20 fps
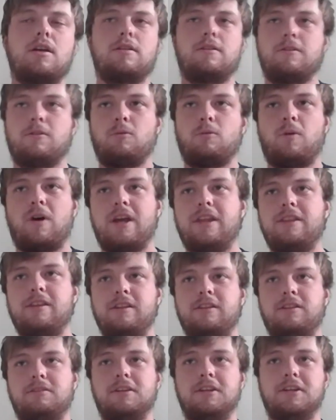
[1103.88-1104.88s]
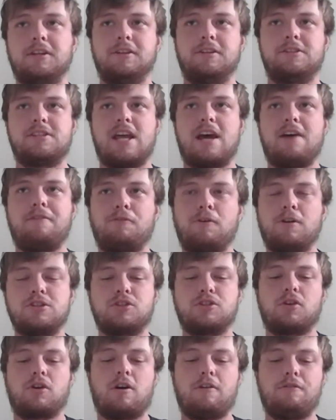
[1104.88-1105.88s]
the way that the staff runs
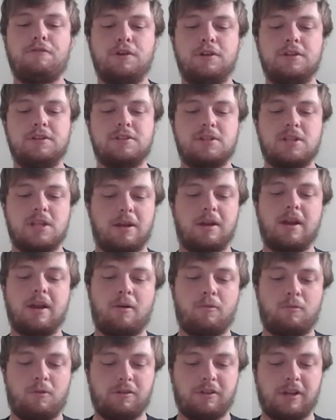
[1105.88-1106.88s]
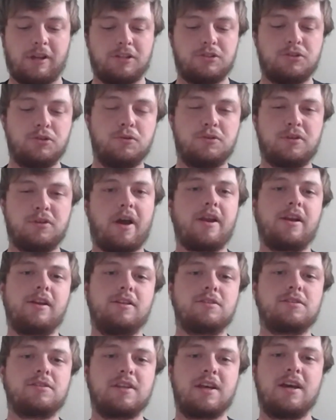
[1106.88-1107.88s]
their offense, they kind of run like a 2 tight
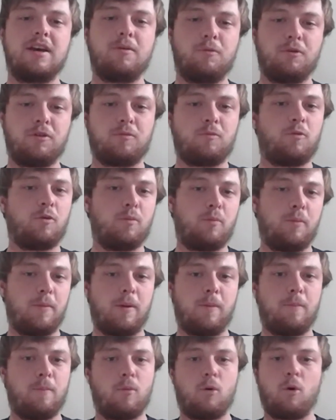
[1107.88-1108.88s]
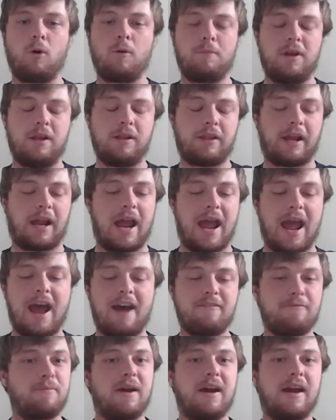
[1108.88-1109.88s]
end set with one more being like a
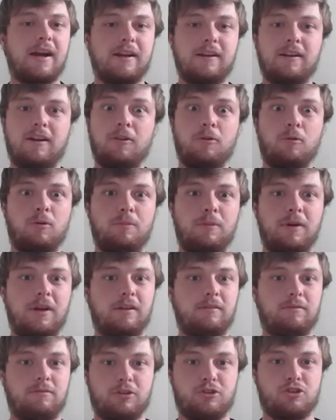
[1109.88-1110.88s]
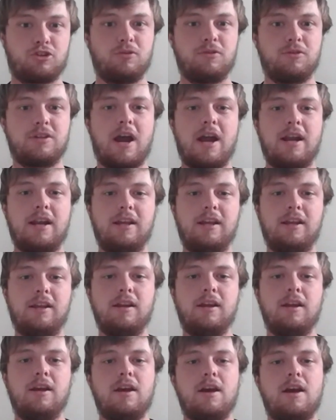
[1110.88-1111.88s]
halfback and the other one being a true tight end.
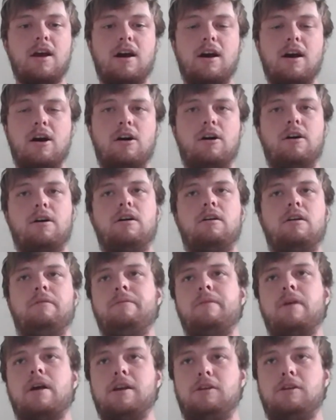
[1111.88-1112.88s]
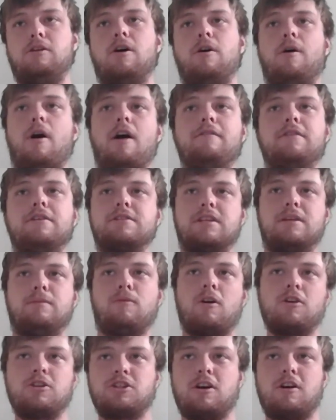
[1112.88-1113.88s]
Obviously
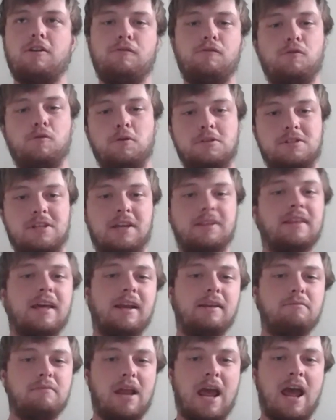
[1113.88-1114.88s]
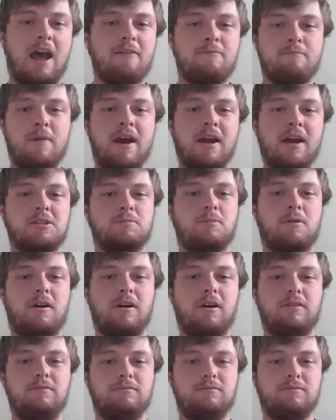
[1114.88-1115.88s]
Marshawn Ford's got that halfback
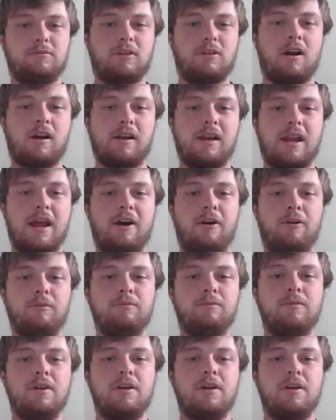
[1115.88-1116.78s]
spot locked down.